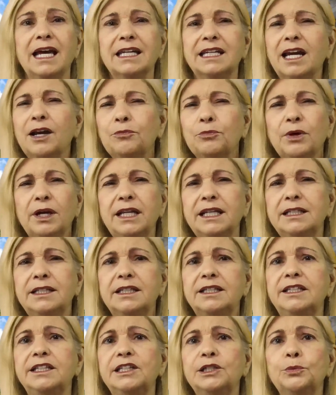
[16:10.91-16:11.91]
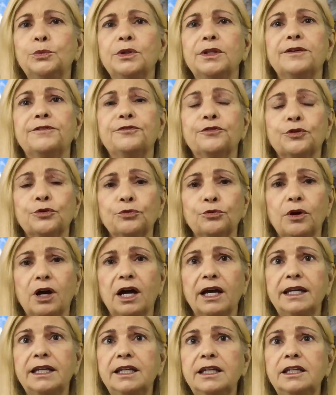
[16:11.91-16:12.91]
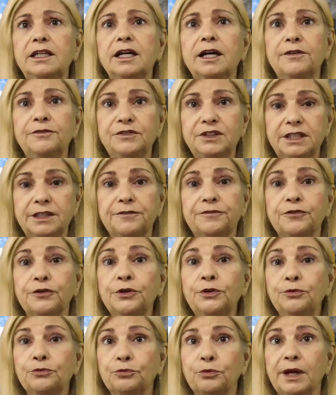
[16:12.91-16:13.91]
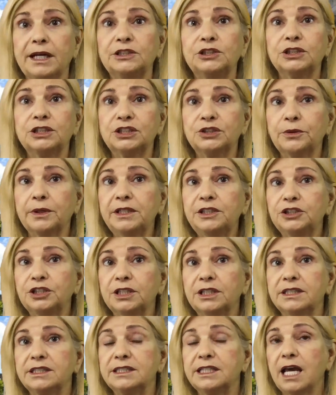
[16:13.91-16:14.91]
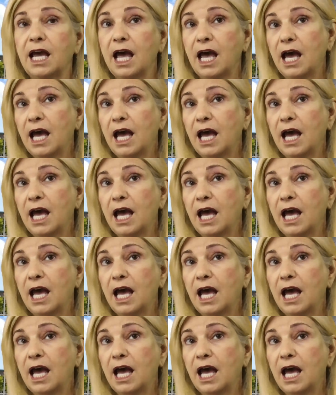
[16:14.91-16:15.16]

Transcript: get ready to deal with a variety of different registrations.